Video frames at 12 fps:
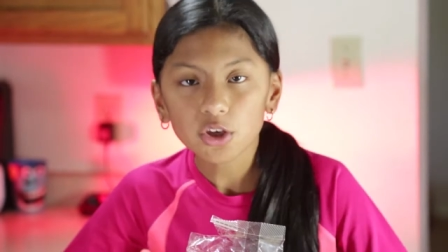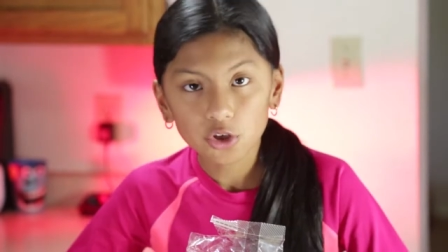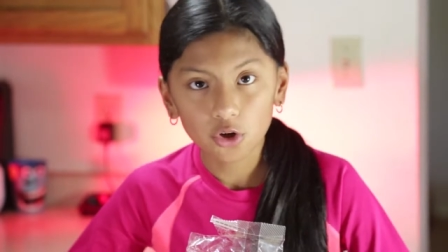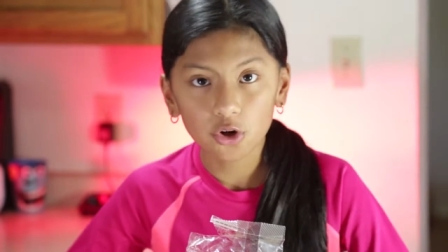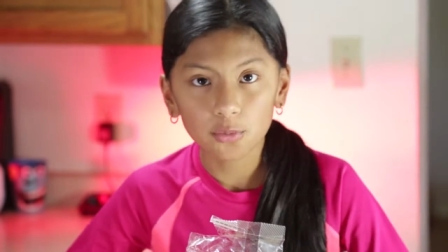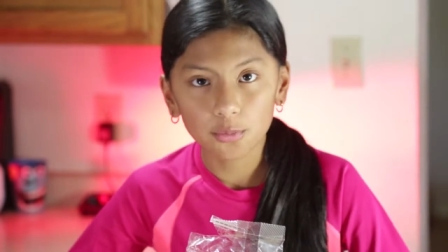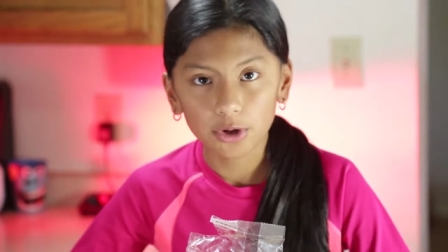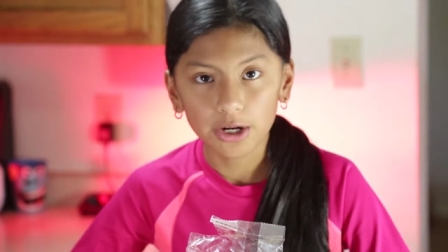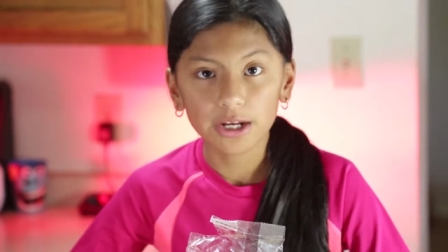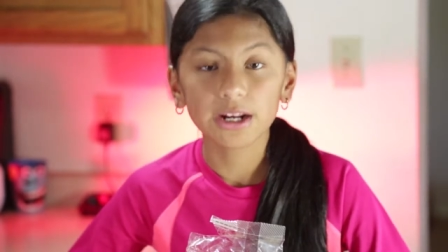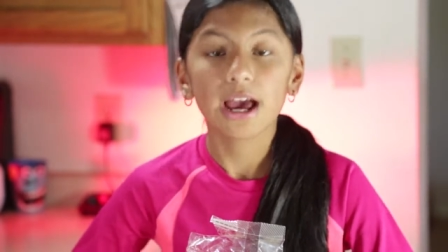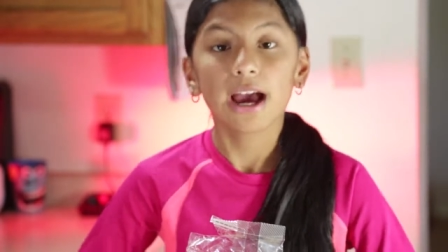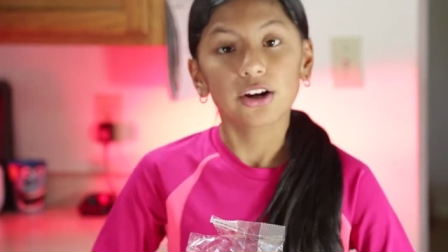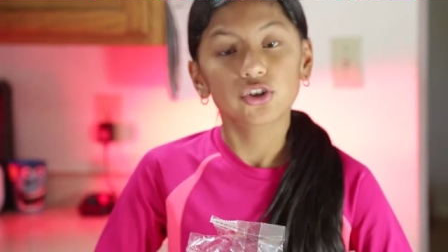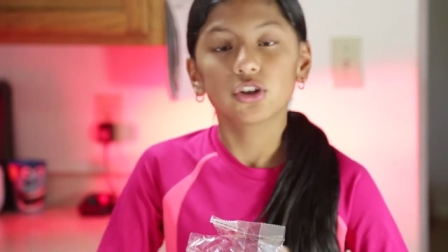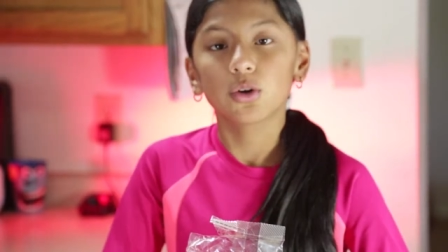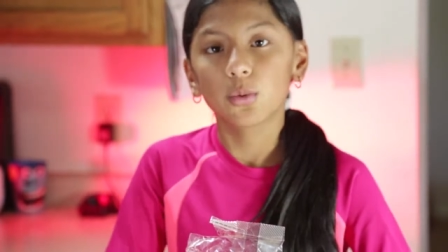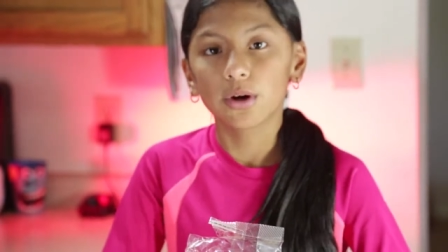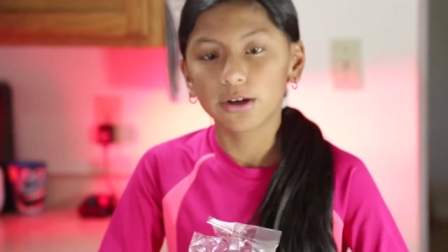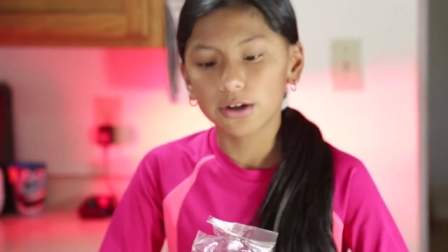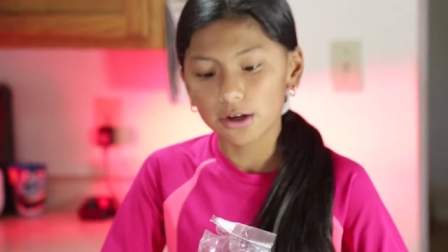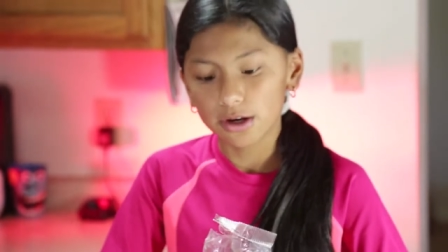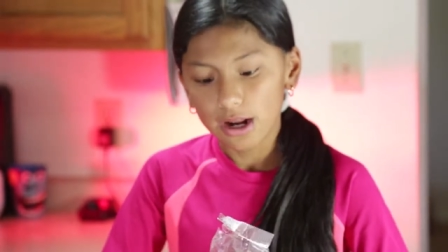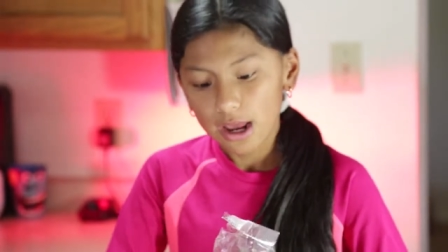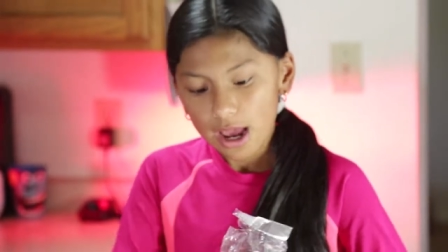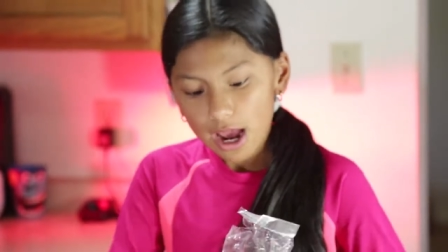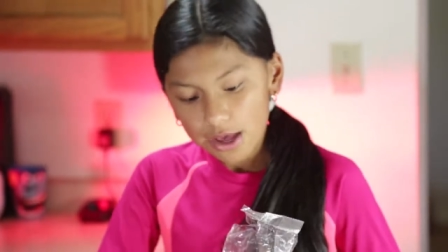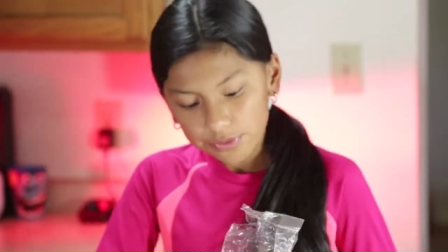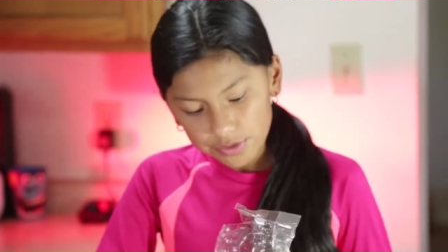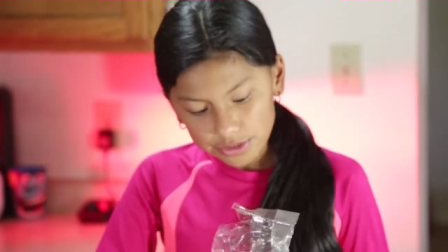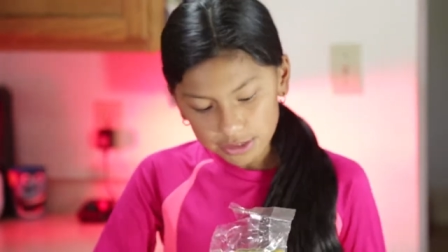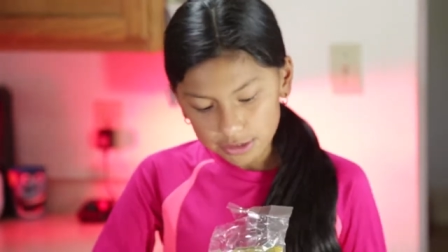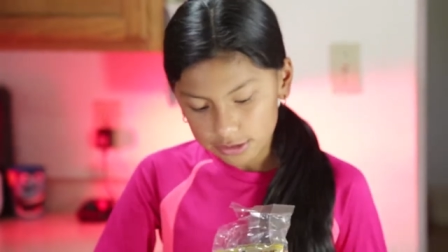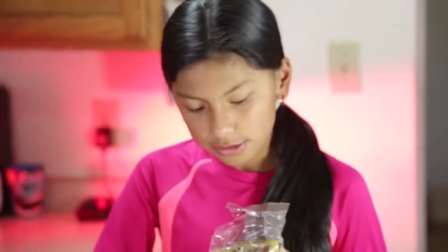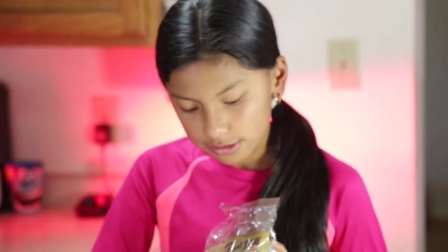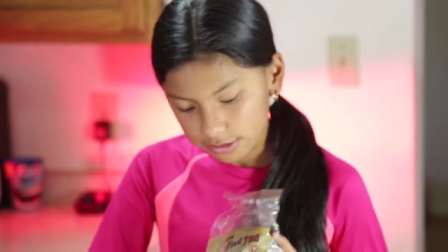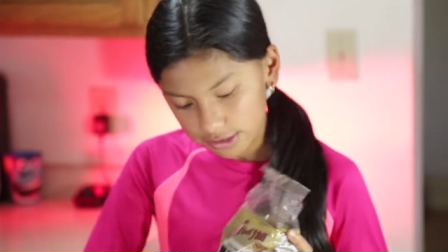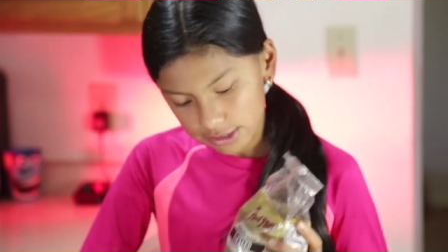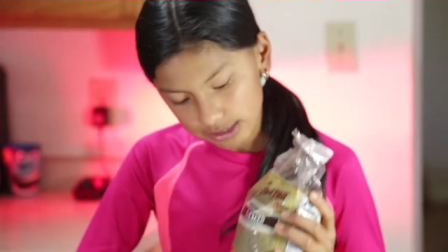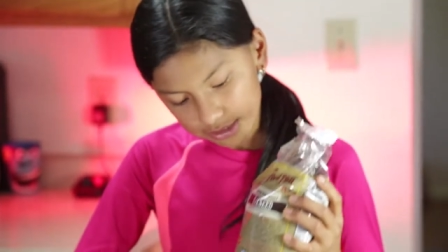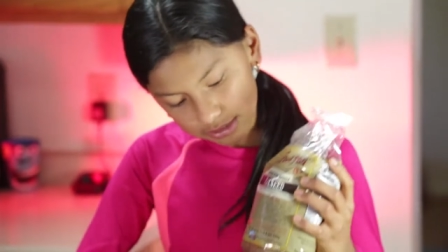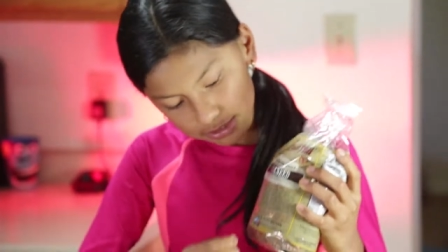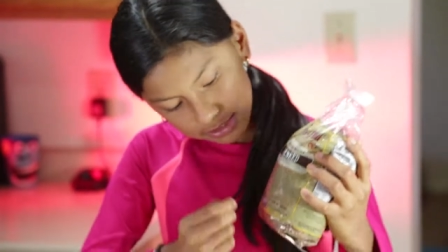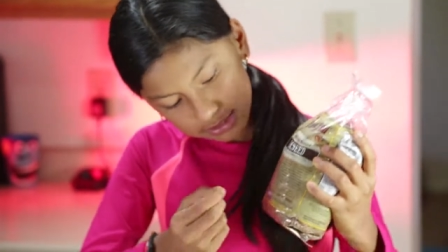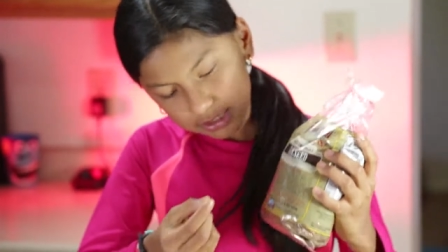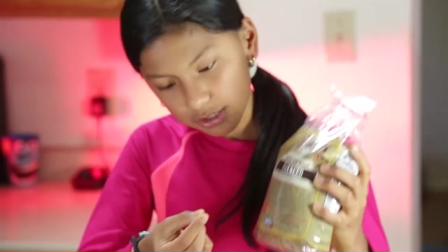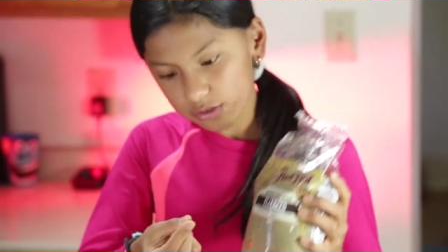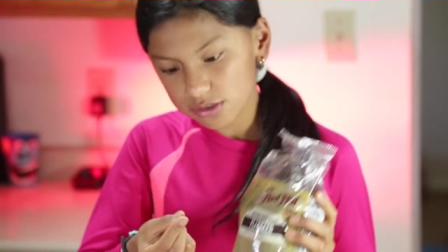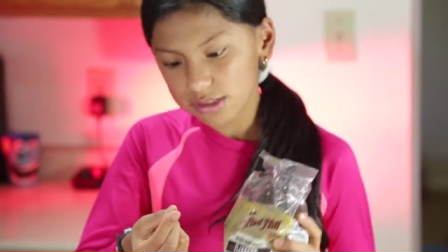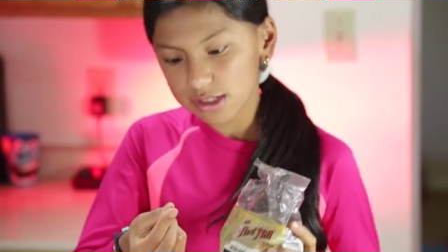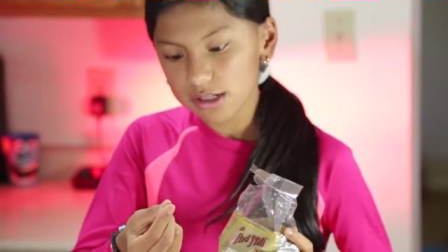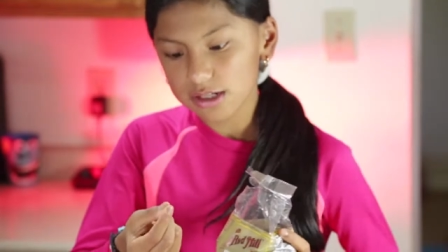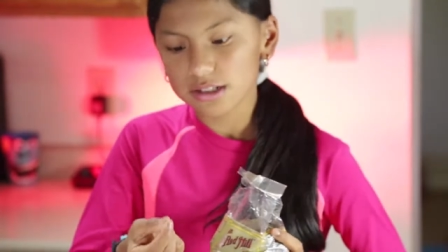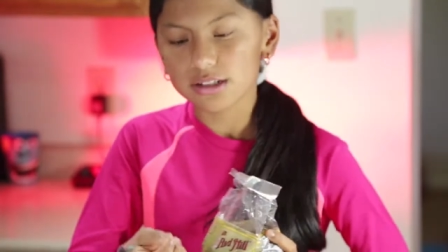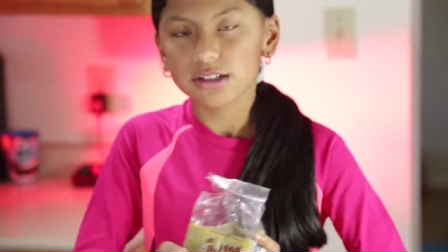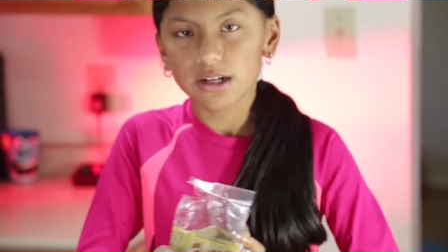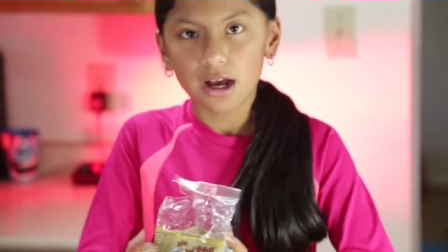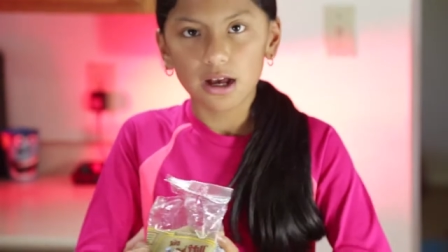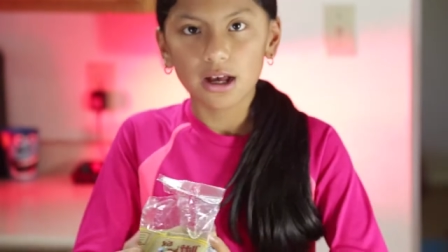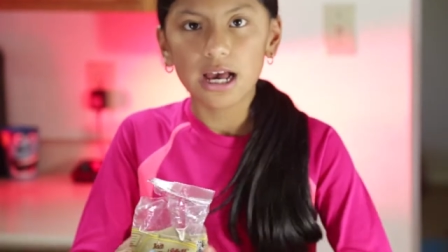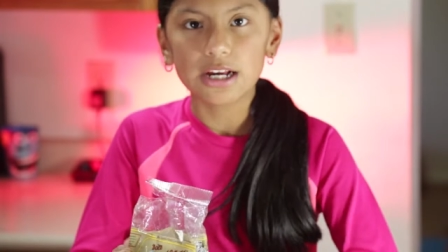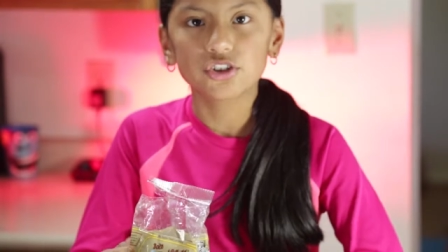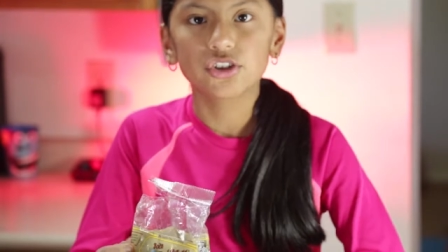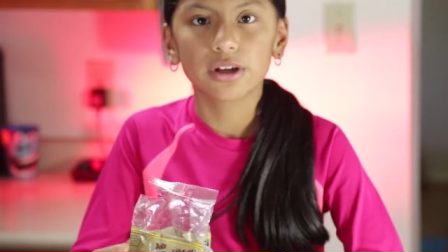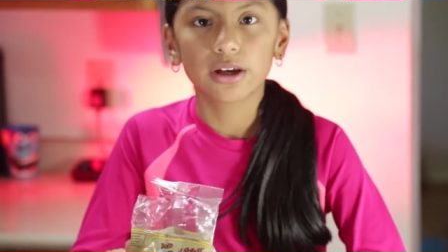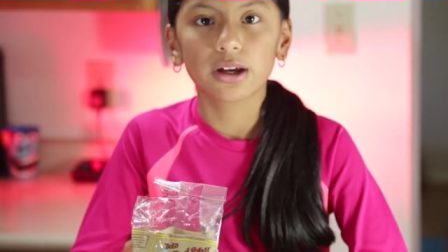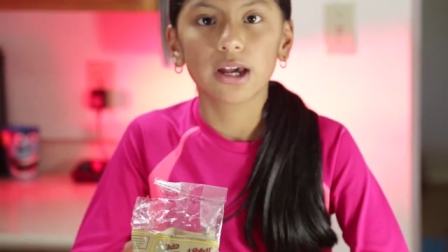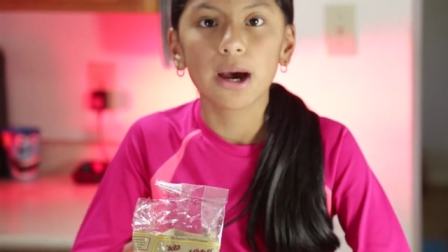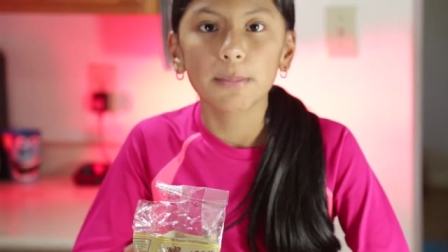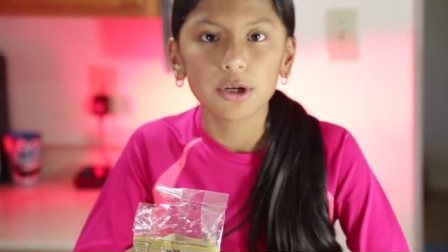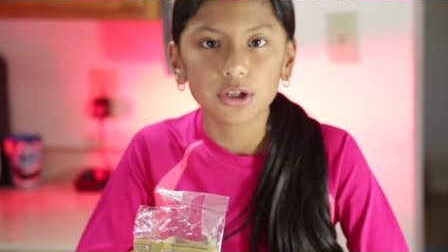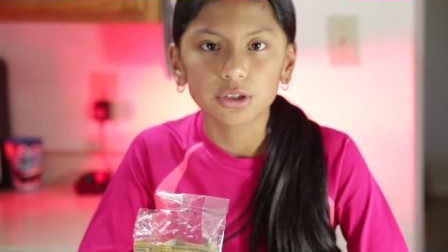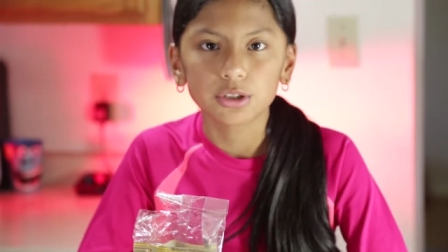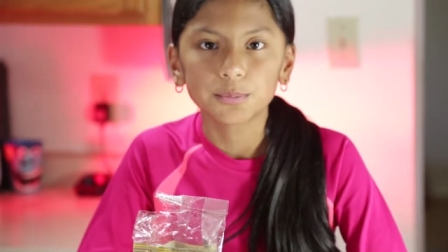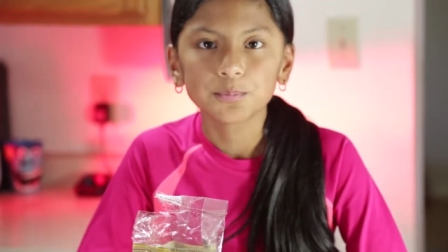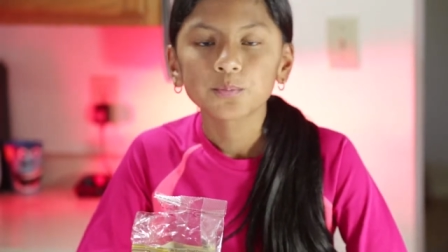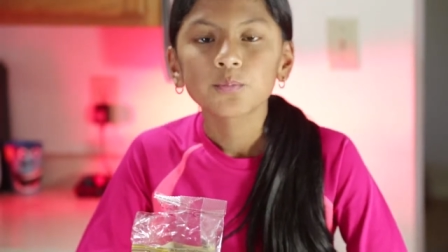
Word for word: your brain actually work good. And this is this, this little seed is not actually like a chemical.